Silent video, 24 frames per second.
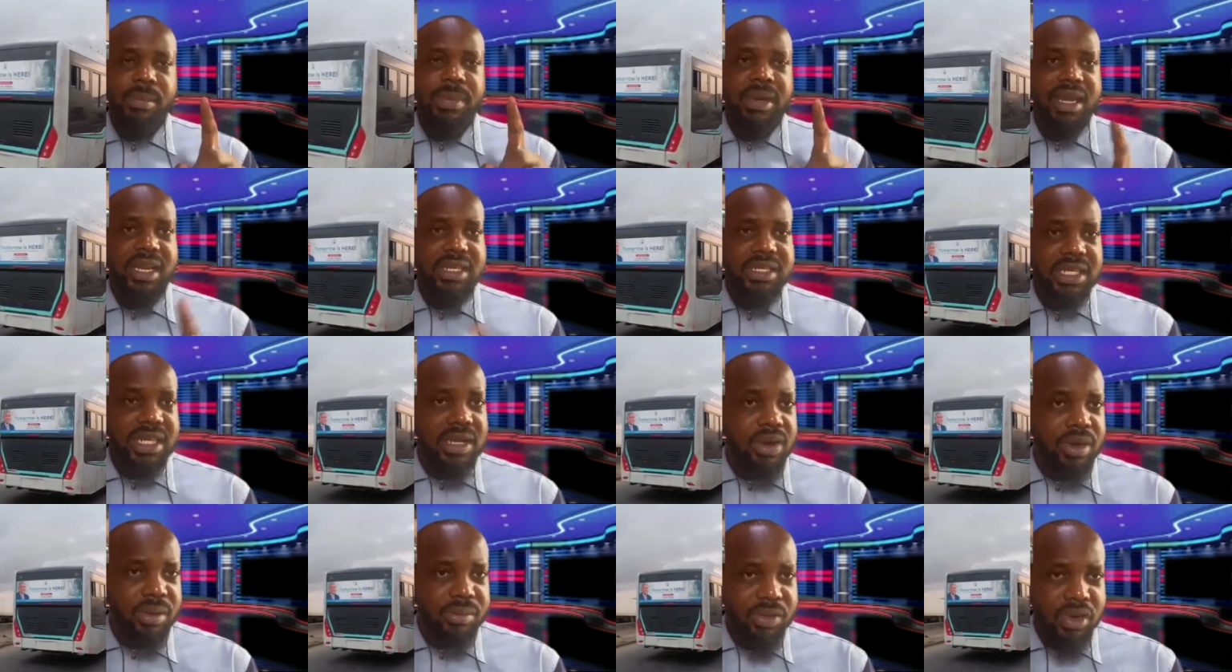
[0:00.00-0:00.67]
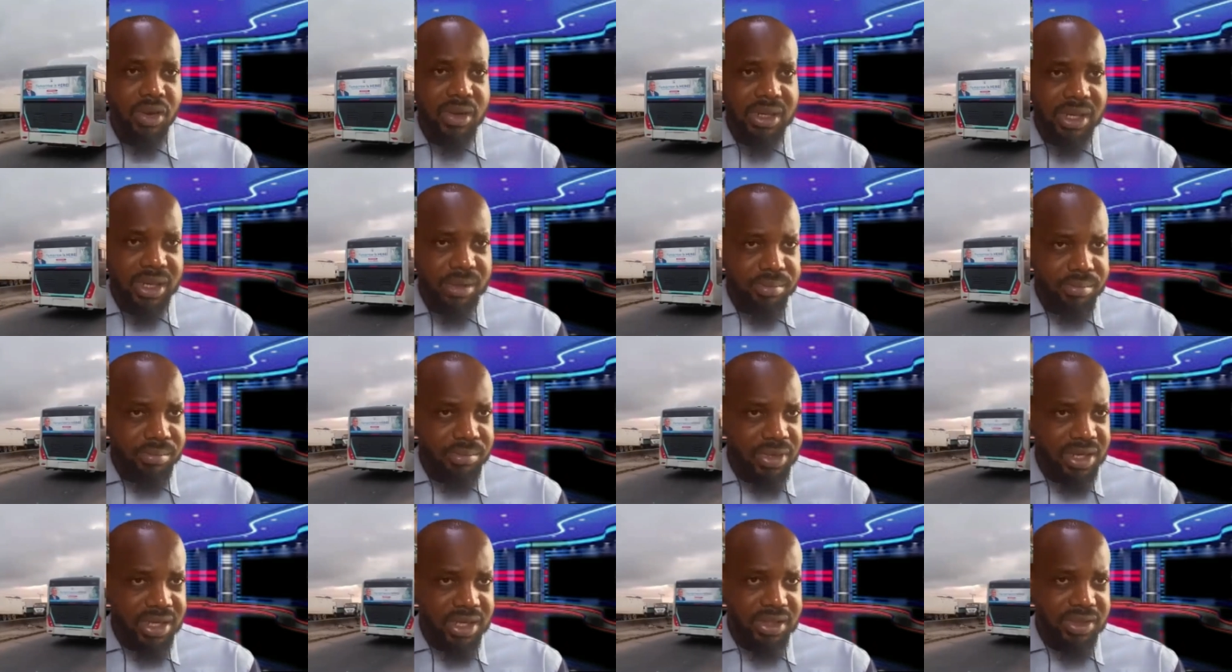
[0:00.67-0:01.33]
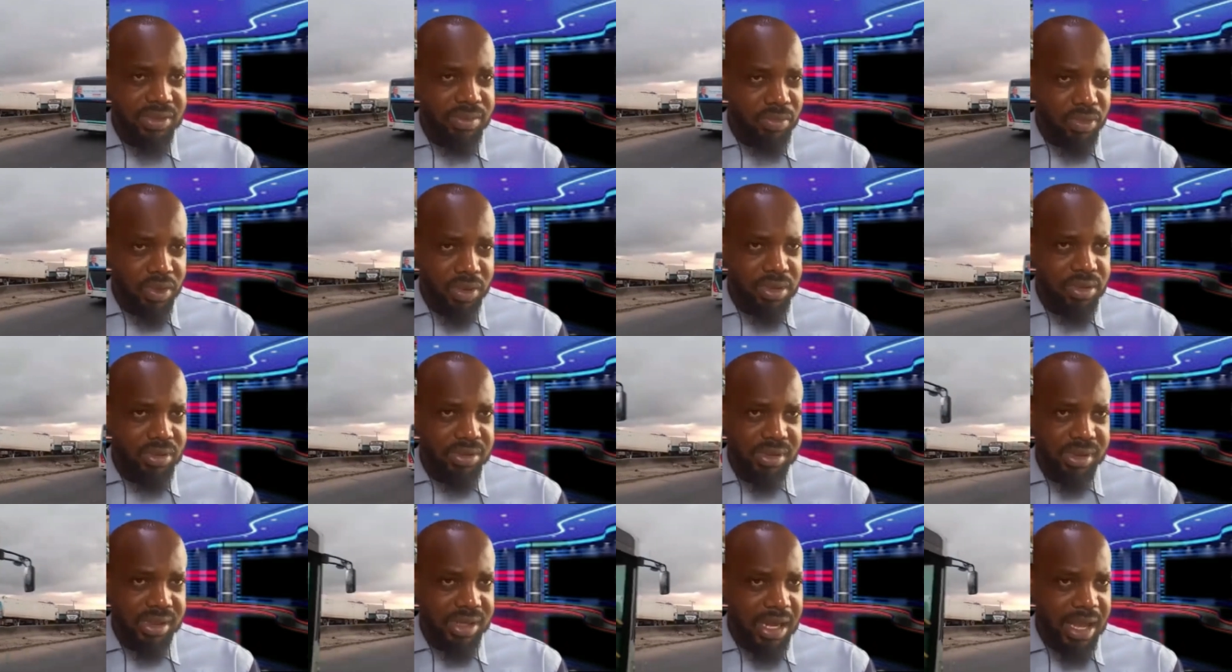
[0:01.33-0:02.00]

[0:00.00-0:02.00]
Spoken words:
by getting our other mini small